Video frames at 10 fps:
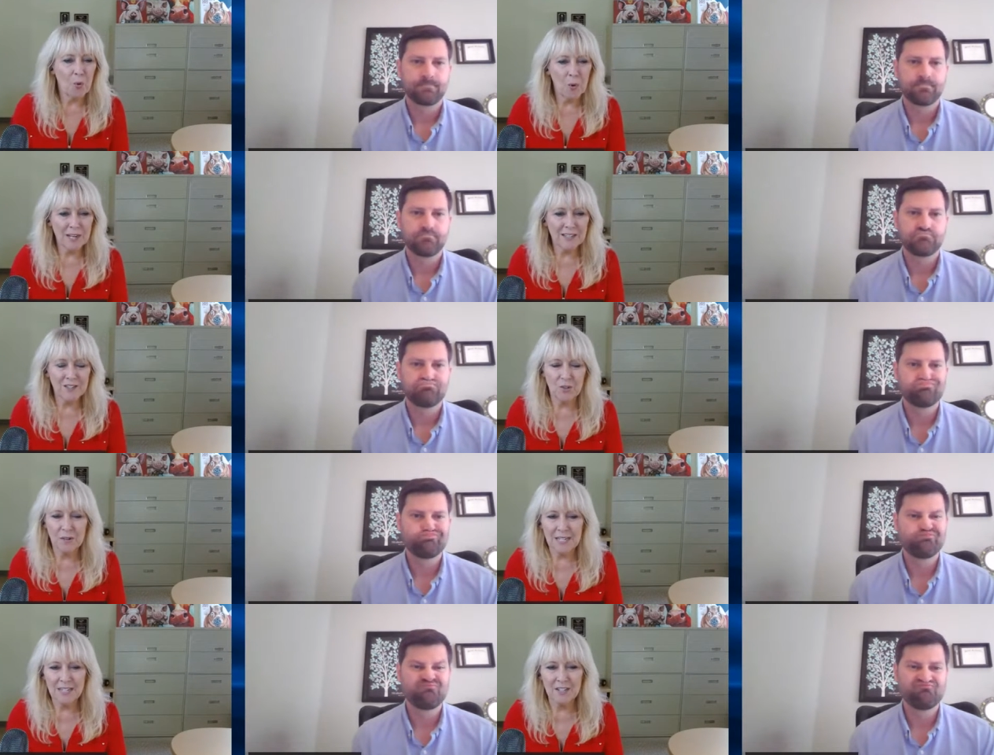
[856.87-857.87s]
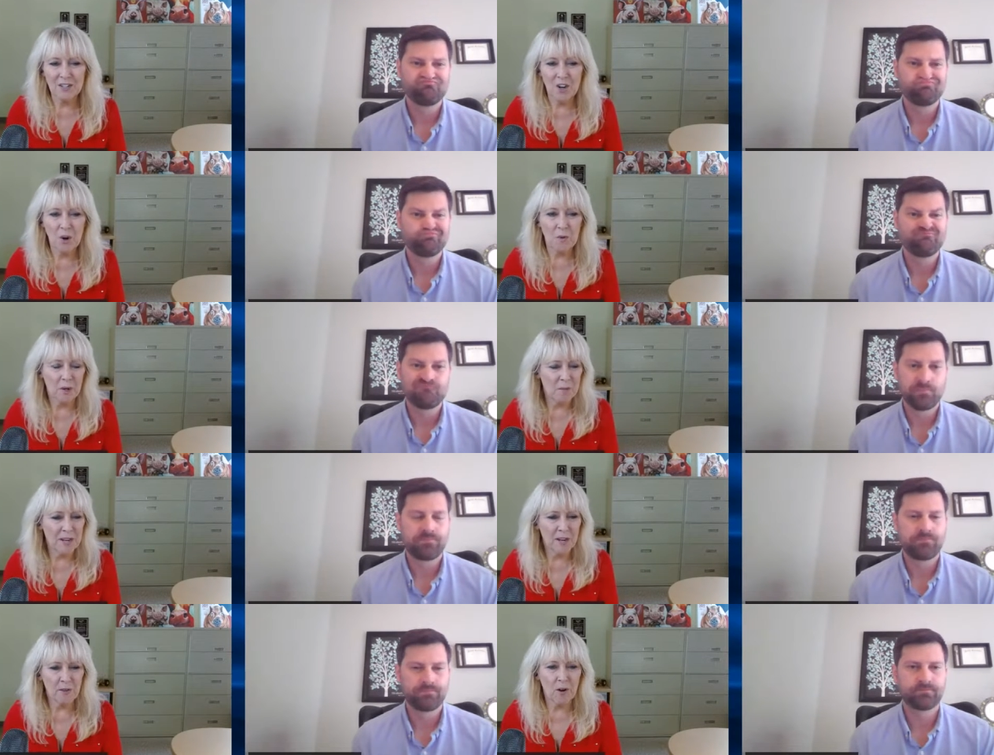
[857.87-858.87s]
Speaker 1: what else do I need to know? What are
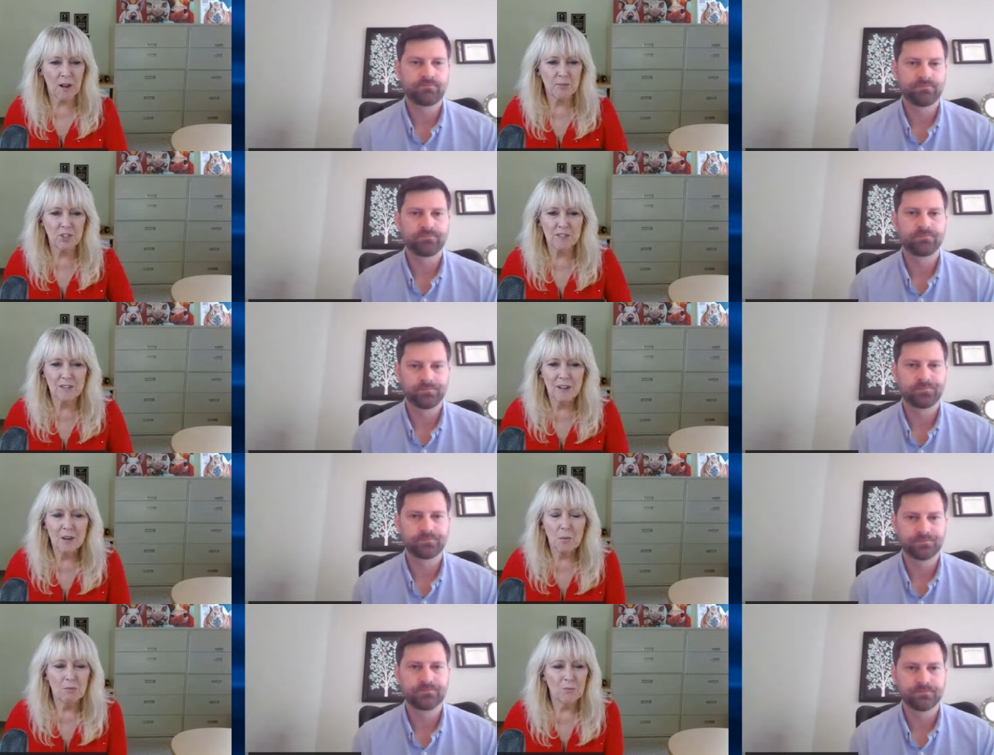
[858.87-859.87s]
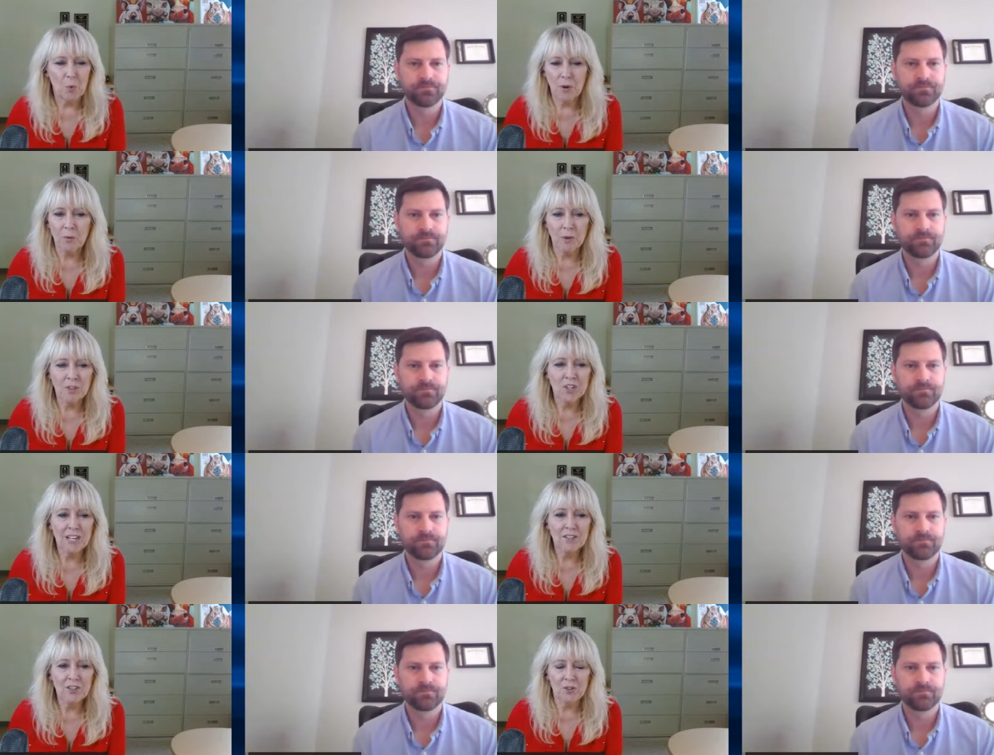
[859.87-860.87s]
my other options? Where should
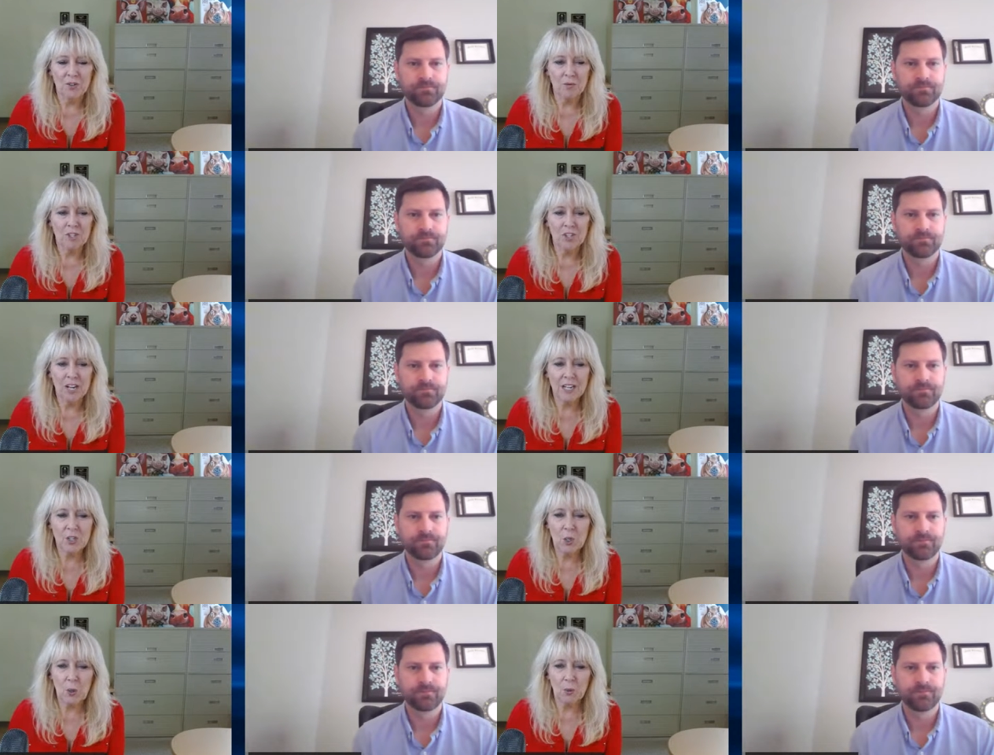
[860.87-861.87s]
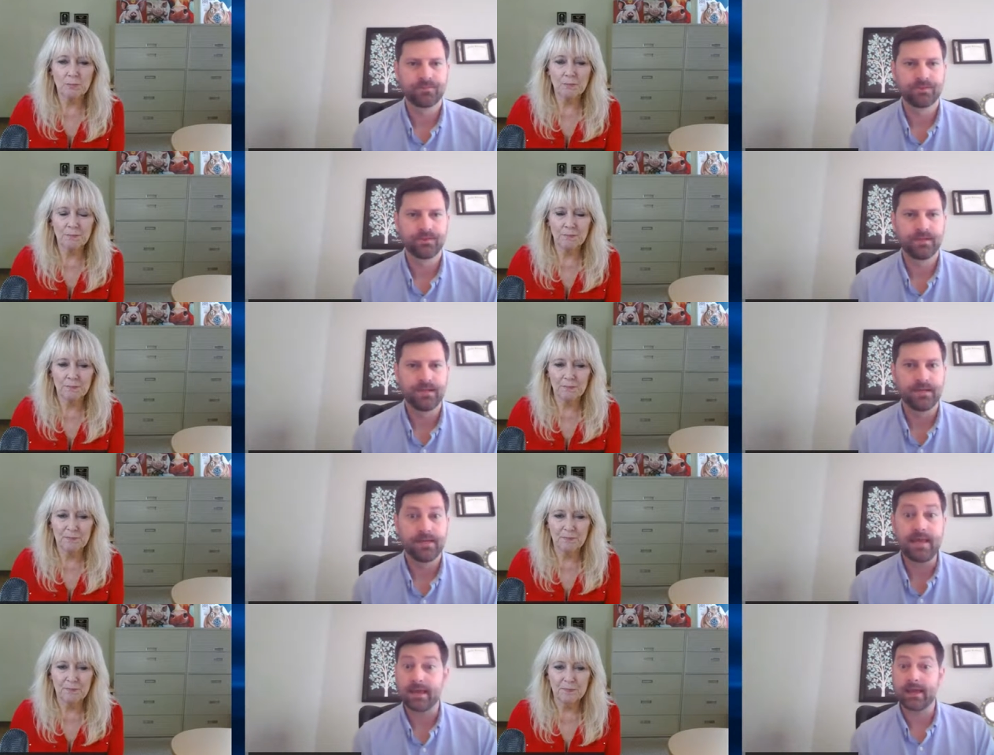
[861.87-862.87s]
I turn? What should I do?
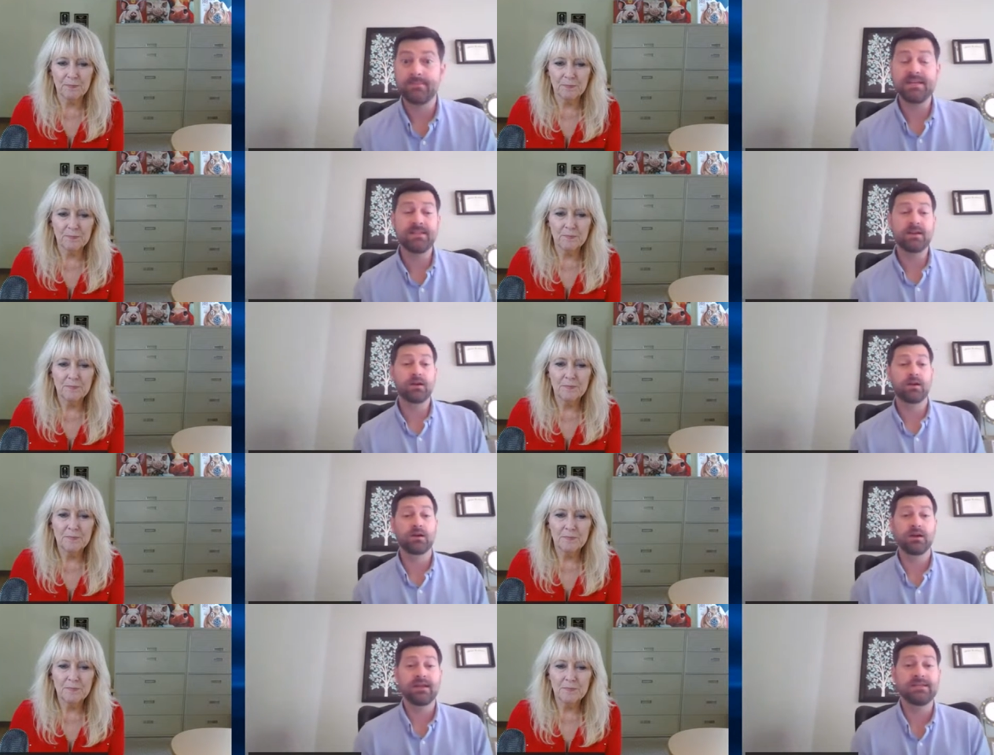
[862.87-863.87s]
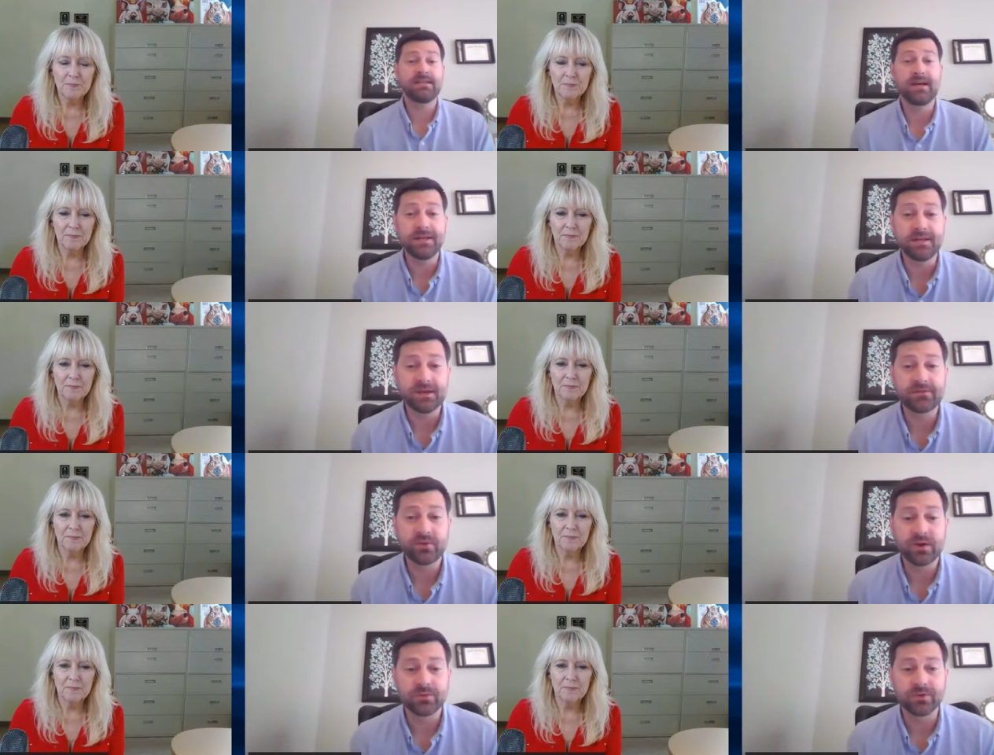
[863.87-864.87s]
Speaker 2: Yeah, I mean, there are a ton of
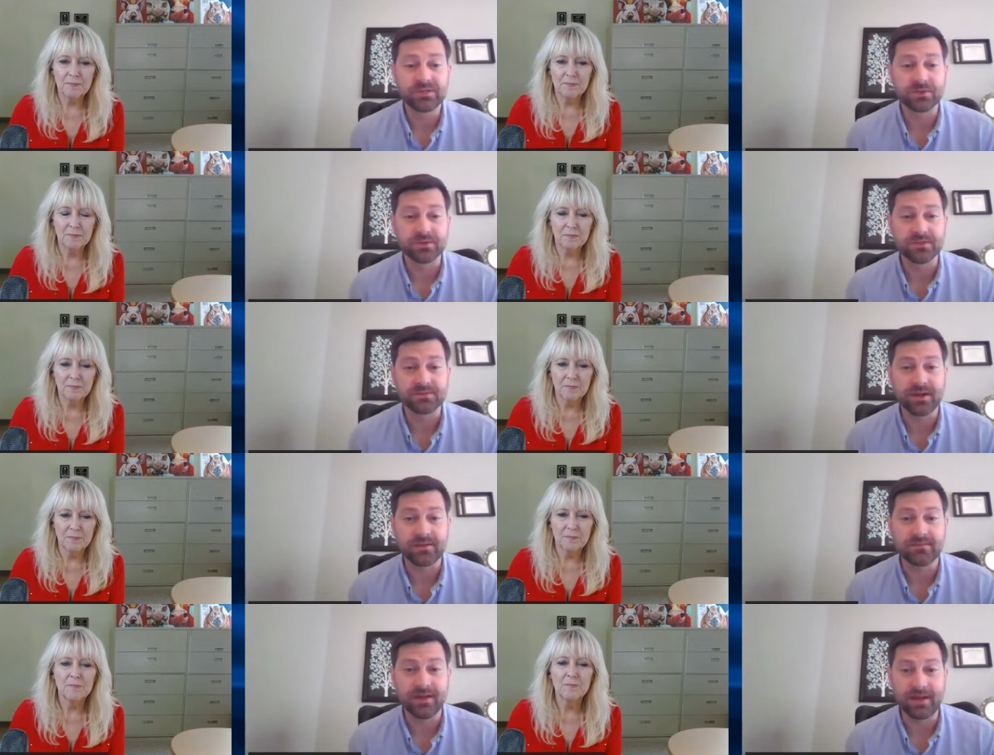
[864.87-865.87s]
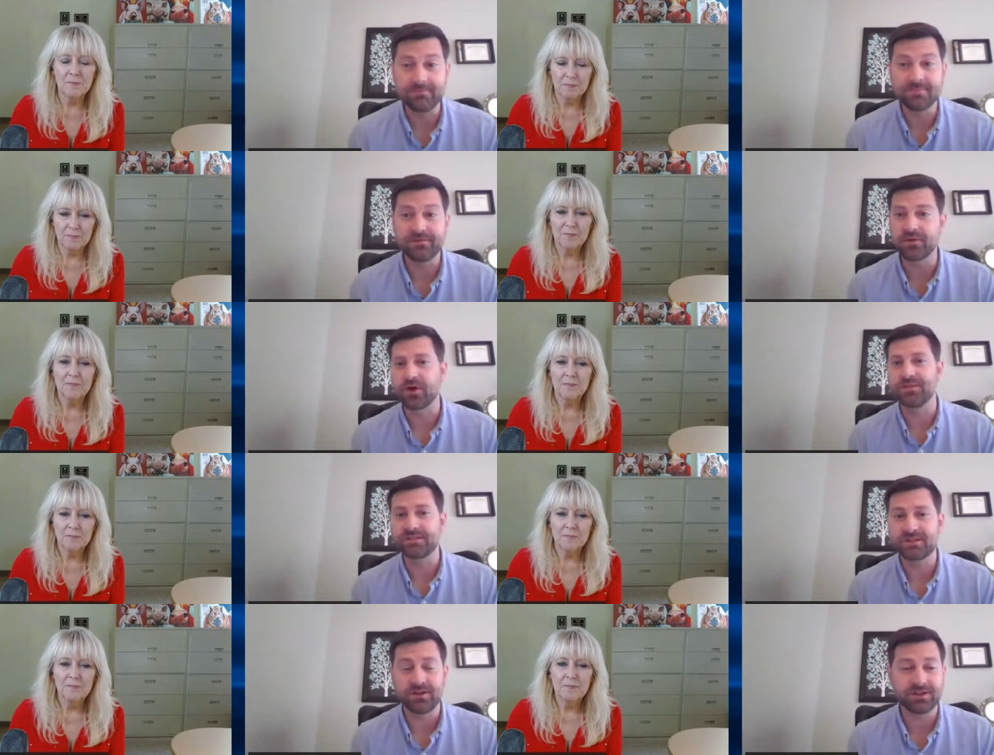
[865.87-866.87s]
great resources, right? If you're on
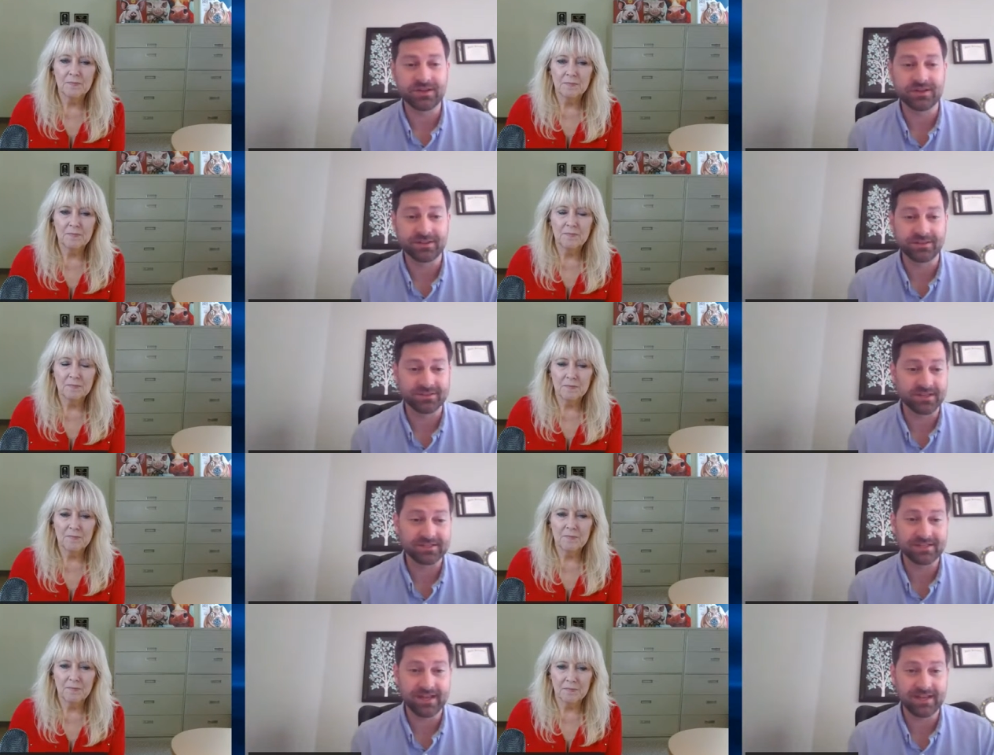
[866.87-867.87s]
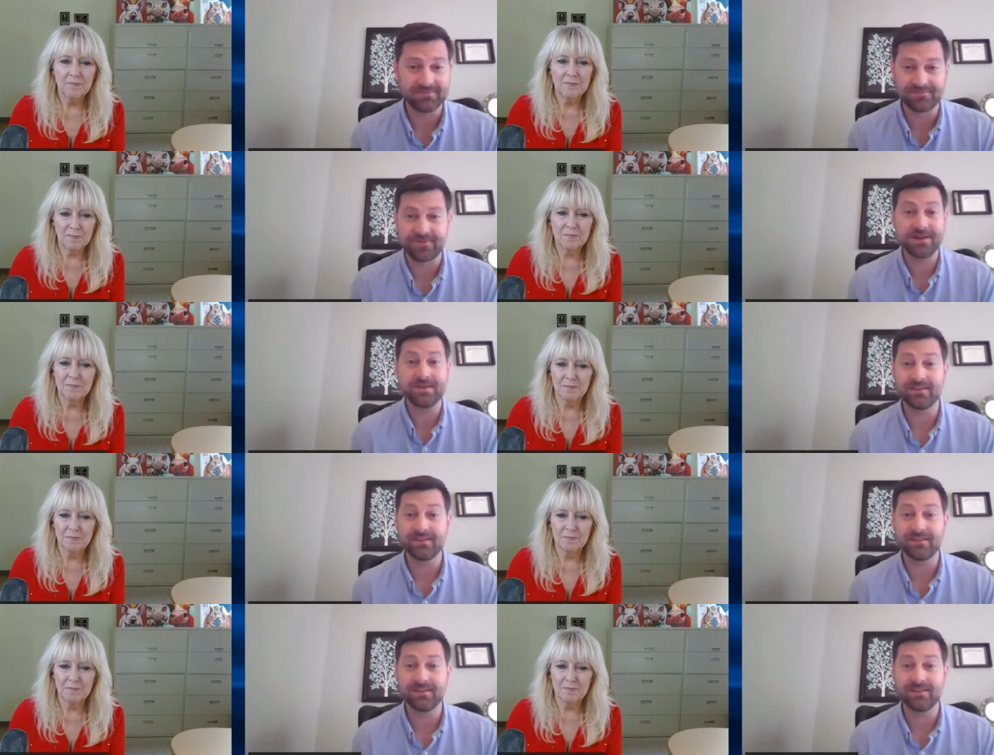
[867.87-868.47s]
this call today, find